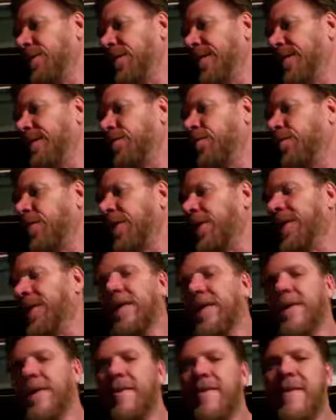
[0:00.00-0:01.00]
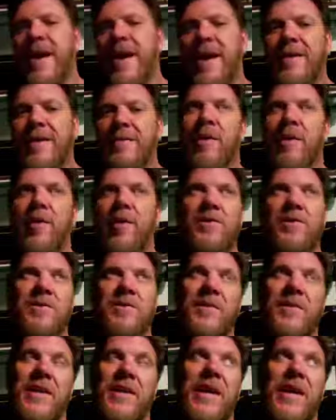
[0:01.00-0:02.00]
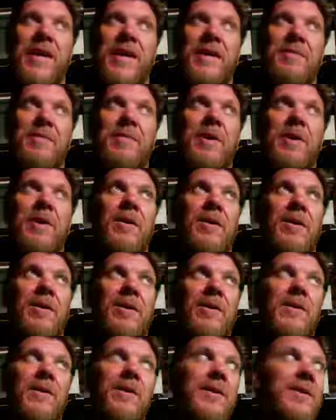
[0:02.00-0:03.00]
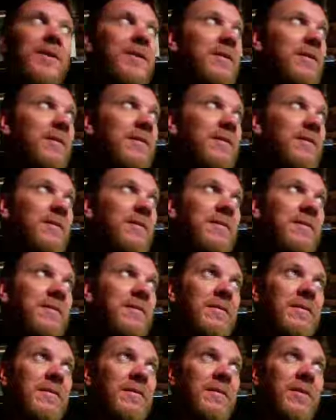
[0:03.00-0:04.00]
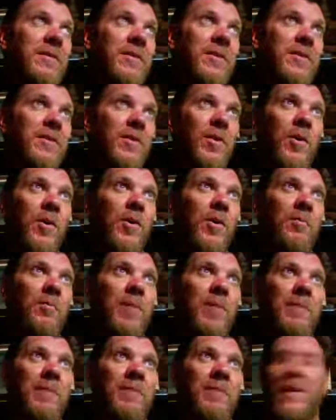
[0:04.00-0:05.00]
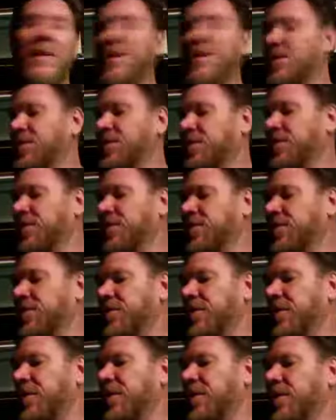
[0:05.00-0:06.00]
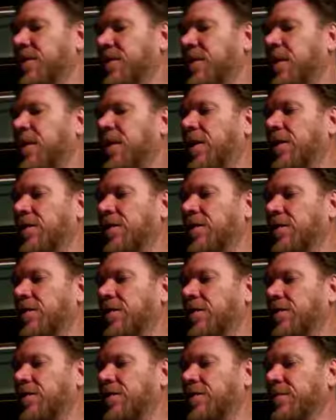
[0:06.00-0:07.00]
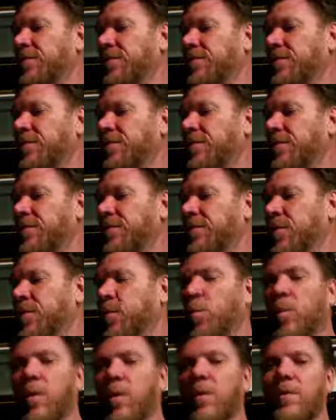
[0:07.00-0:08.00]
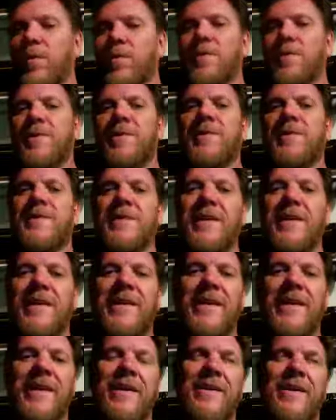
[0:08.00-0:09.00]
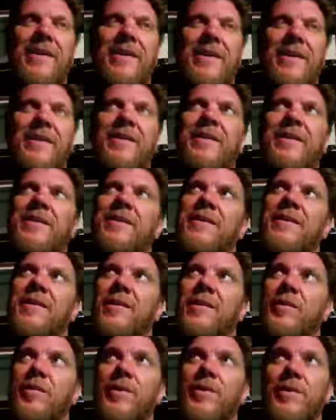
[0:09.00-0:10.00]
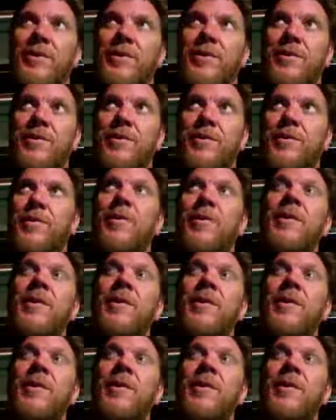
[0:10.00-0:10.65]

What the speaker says: running that large of a game on your own population, on the world psyche, in order to